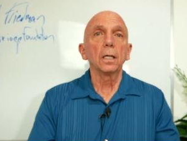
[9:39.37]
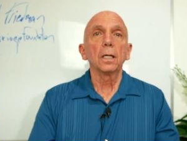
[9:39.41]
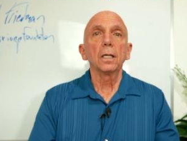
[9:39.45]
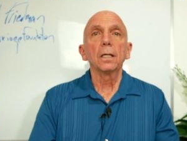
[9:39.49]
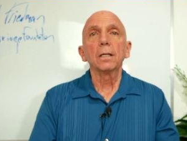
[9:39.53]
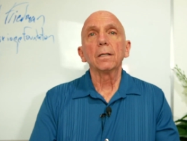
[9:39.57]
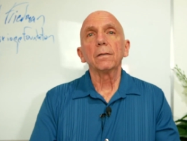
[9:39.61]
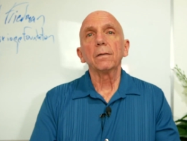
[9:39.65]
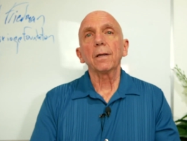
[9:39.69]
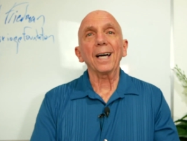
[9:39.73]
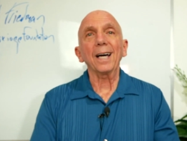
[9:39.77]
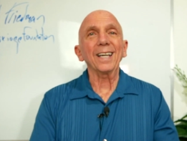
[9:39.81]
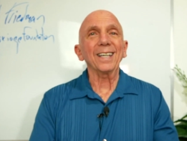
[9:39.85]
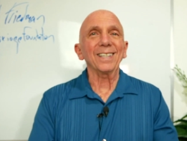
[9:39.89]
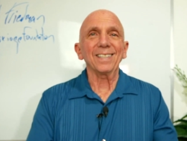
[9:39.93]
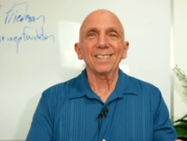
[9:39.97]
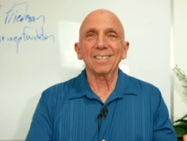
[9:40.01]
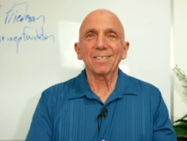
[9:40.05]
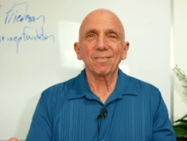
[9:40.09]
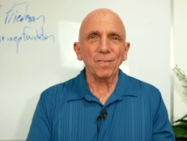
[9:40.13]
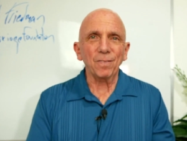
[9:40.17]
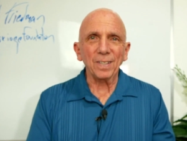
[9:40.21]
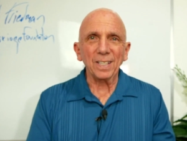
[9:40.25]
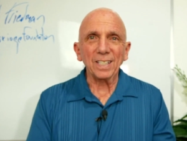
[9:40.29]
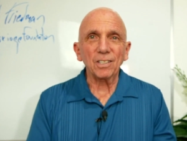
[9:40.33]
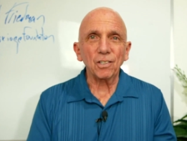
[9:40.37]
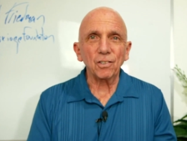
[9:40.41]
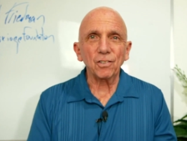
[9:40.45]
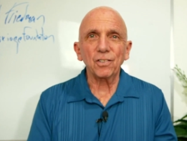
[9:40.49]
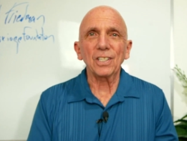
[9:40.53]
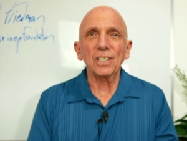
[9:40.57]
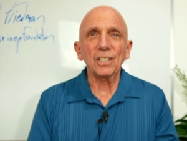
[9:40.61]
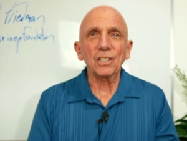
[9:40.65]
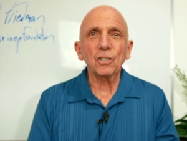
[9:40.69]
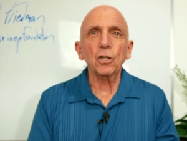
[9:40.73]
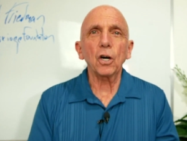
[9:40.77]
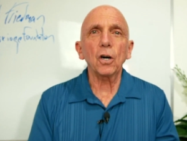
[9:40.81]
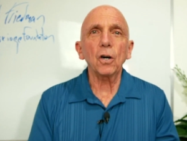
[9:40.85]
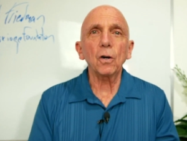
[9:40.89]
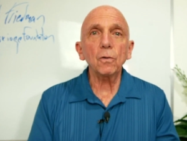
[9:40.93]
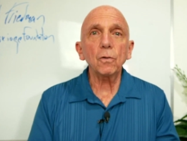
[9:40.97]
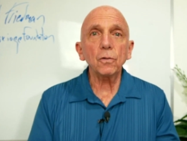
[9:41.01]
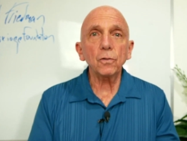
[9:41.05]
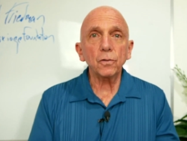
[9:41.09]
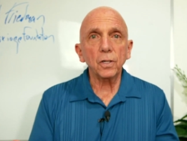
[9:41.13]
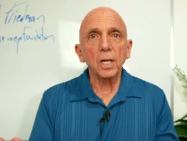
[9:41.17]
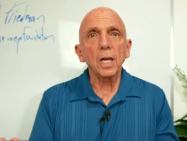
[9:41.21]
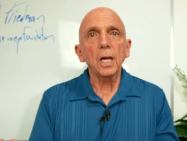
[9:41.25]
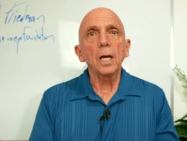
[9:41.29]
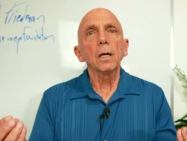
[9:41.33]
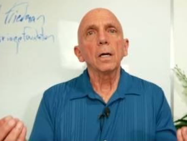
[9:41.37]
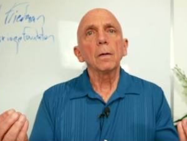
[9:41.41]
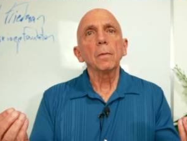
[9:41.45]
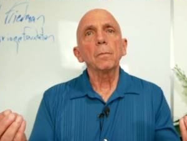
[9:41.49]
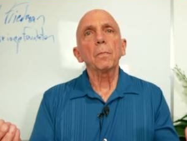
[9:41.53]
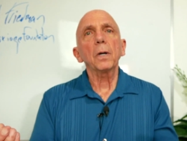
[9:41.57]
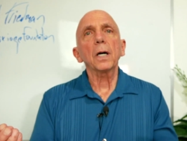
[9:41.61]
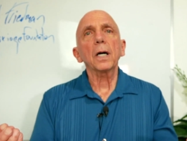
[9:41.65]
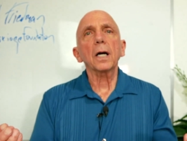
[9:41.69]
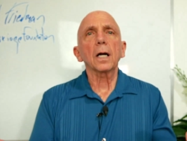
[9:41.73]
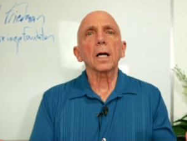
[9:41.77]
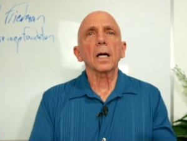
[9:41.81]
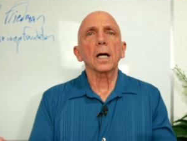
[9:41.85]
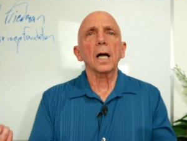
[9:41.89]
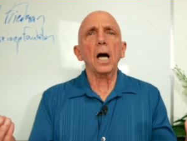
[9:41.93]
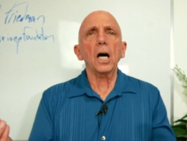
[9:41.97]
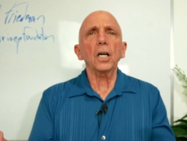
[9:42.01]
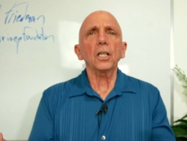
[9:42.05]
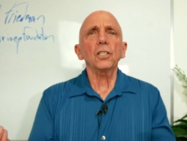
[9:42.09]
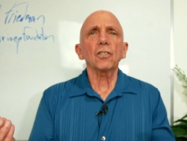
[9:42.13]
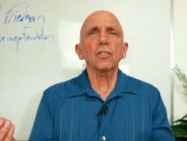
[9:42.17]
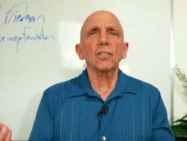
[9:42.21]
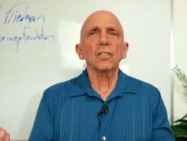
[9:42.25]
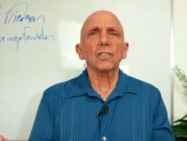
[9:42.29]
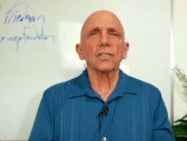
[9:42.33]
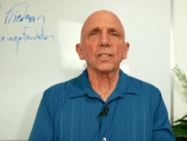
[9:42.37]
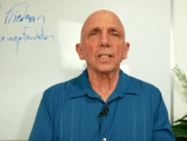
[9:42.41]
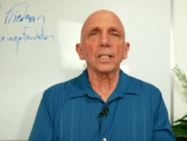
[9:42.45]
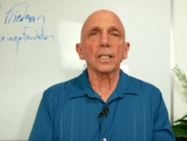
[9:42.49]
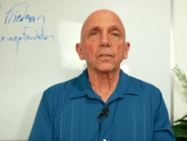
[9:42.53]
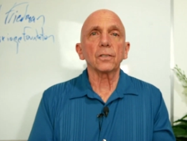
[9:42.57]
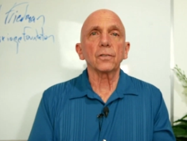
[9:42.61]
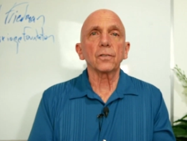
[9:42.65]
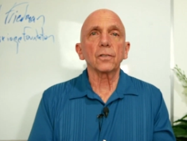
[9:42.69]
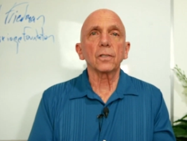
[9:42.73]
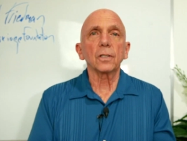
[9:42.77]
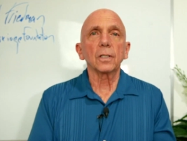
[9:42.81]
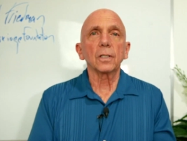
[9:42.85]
not fingers and toes, but consciousness.